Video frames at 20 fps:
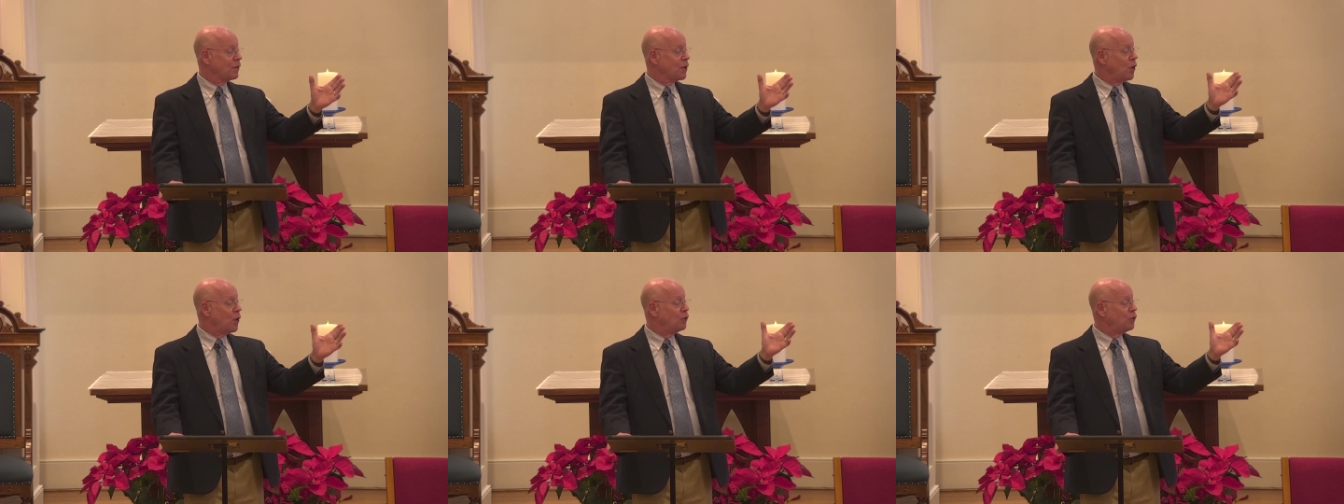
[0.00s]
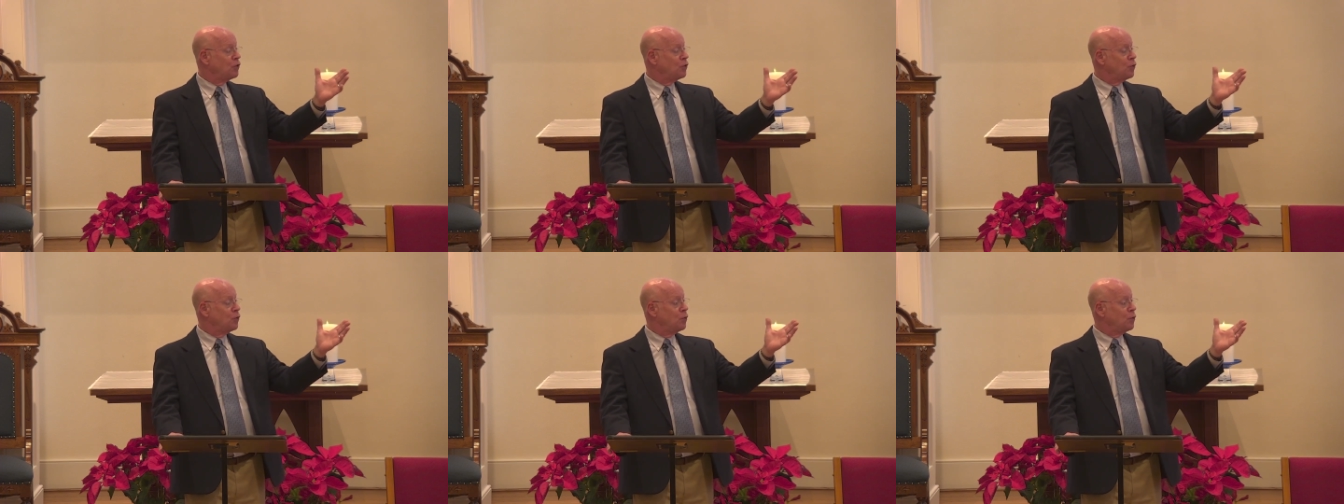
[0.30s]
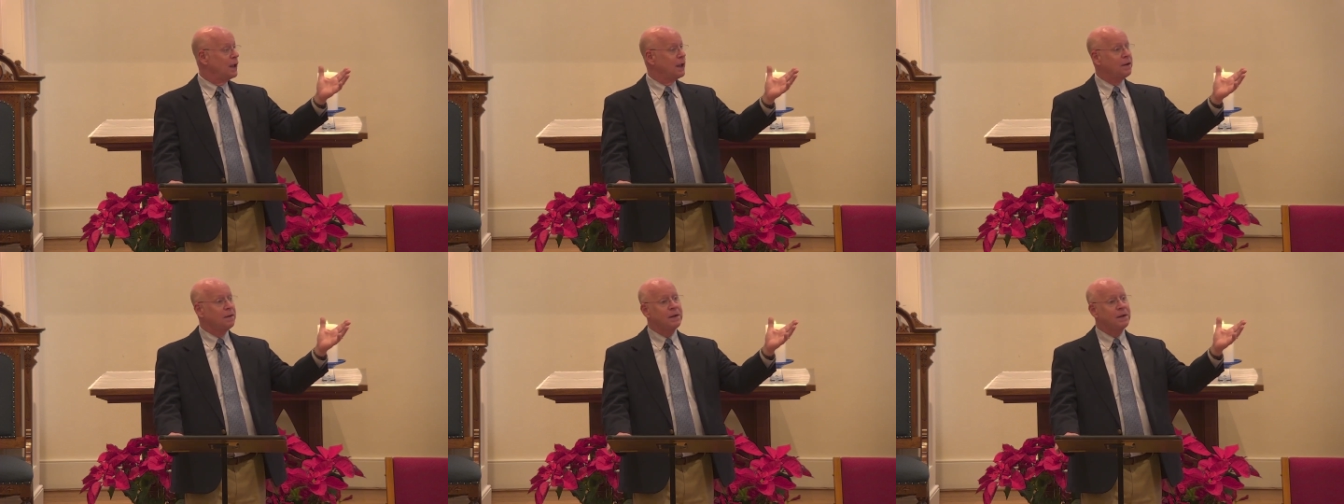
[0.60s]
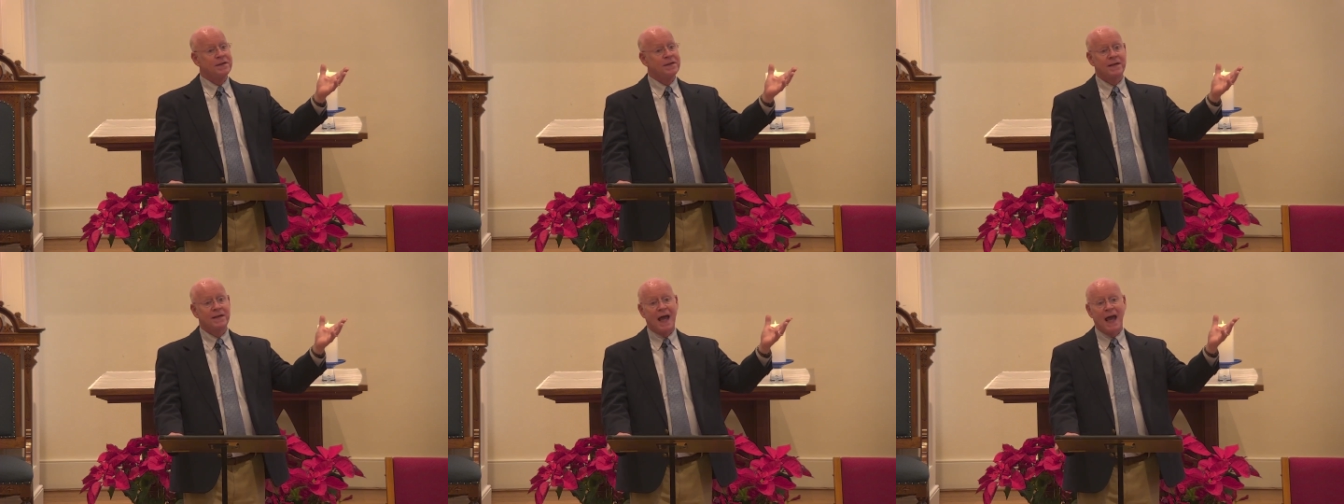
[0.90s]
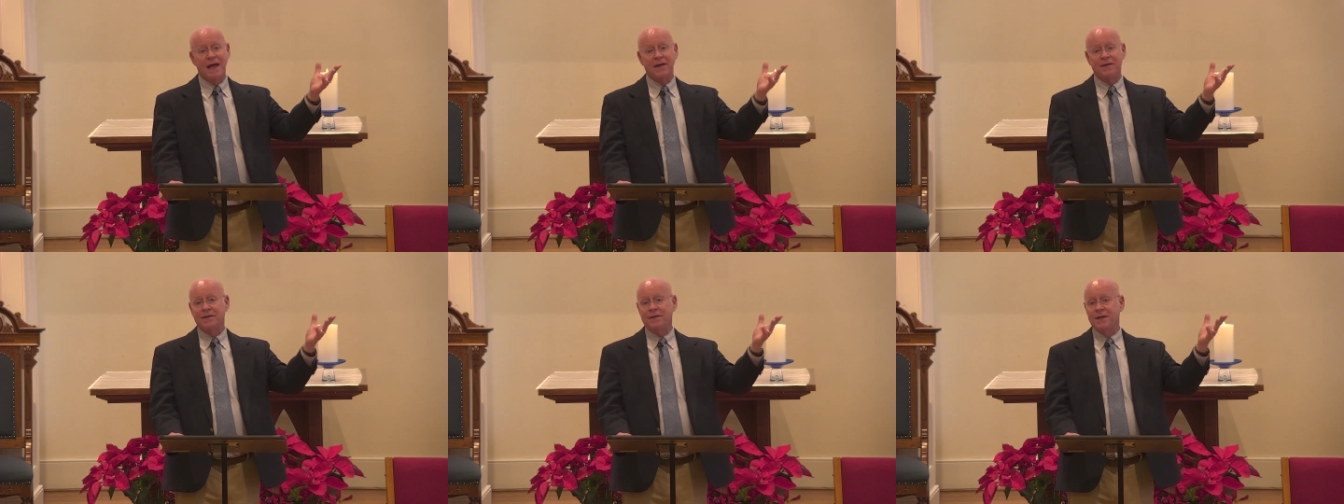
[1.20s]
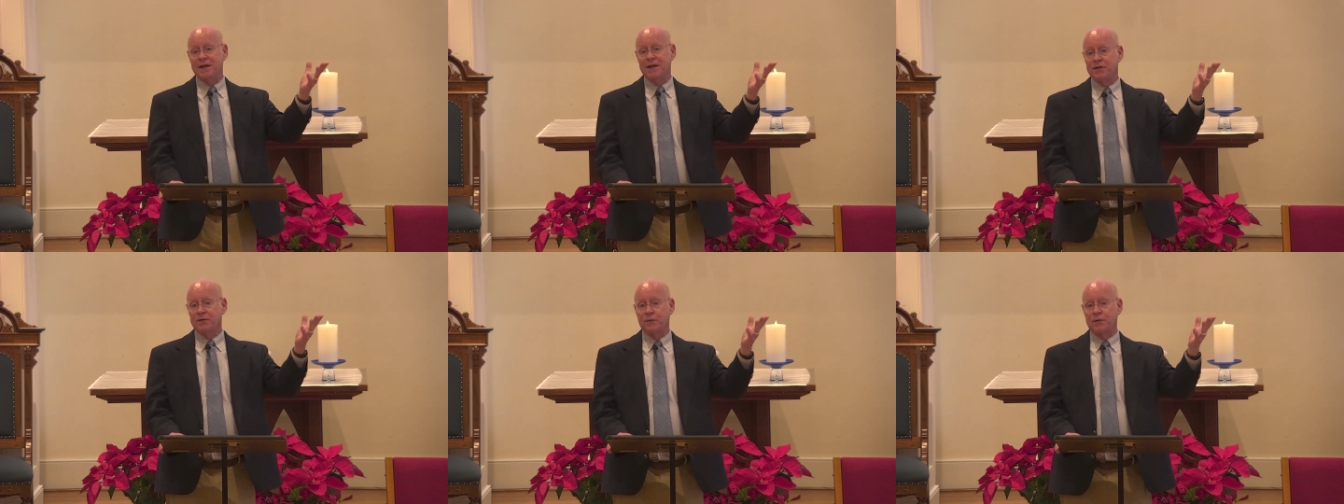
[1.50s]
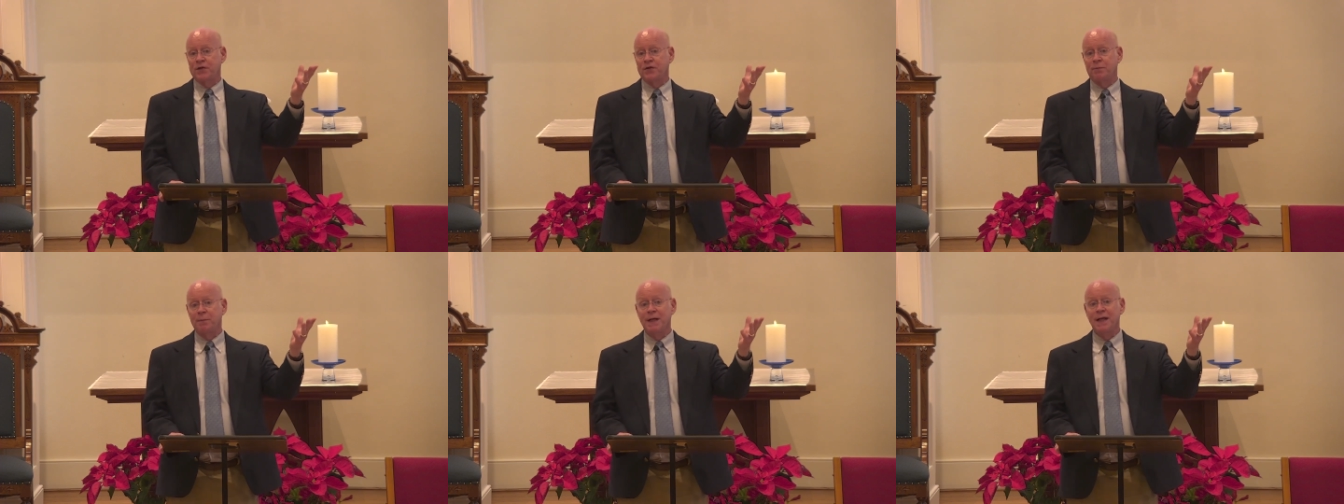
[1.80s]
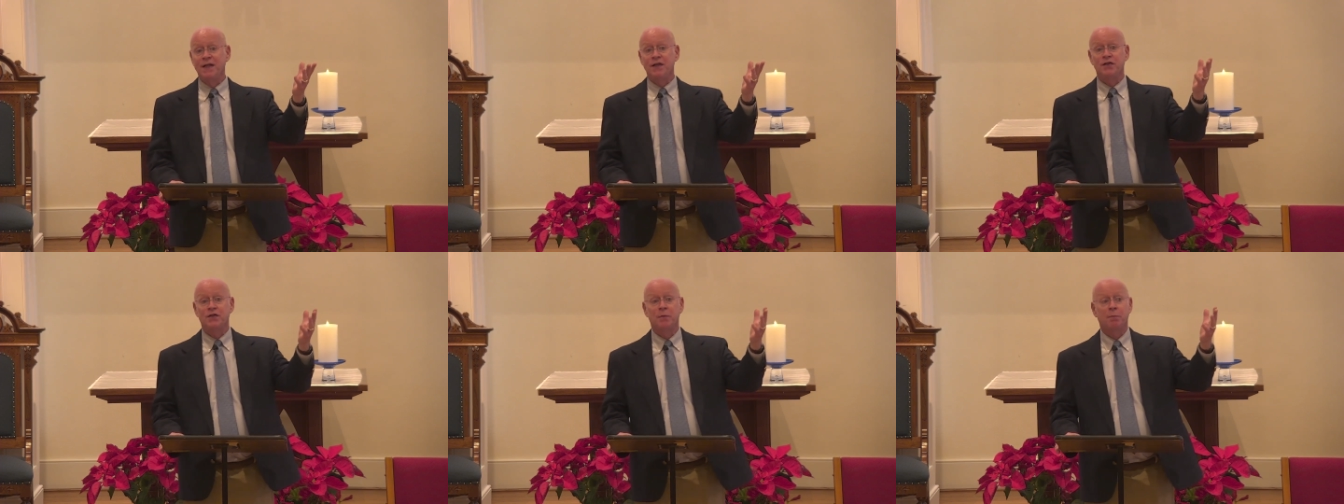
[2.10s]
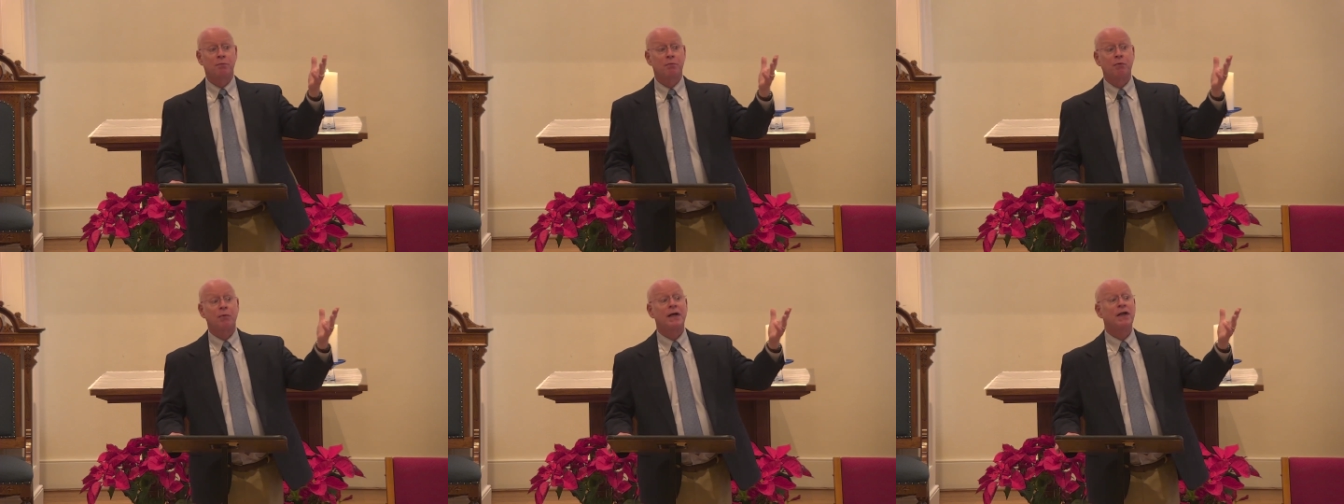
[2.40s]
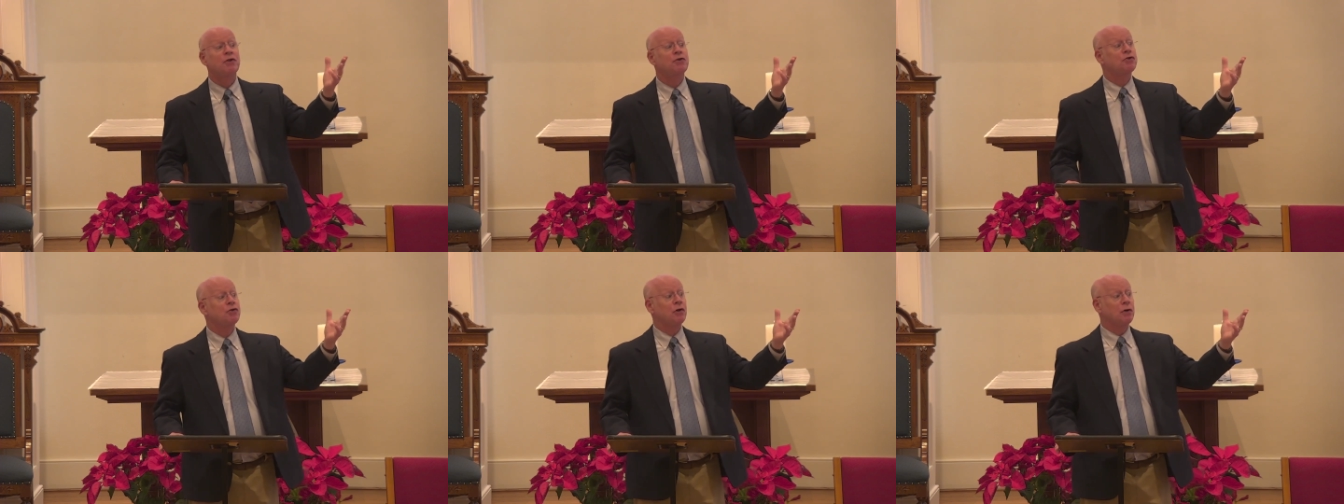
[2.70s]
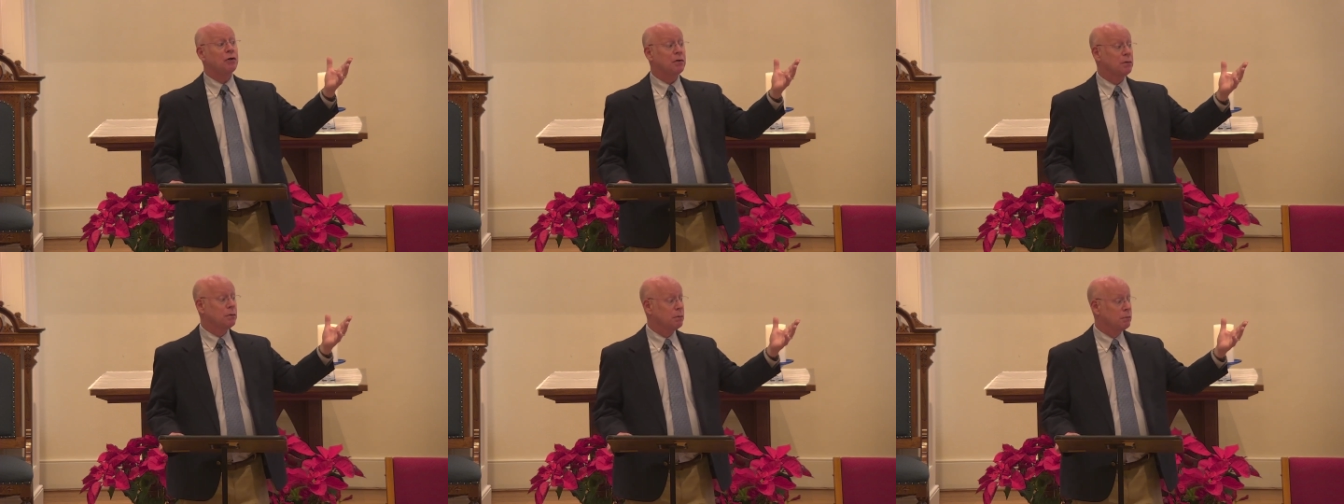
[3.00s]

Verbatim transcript: Go to Ecclesiastes, which means preacher.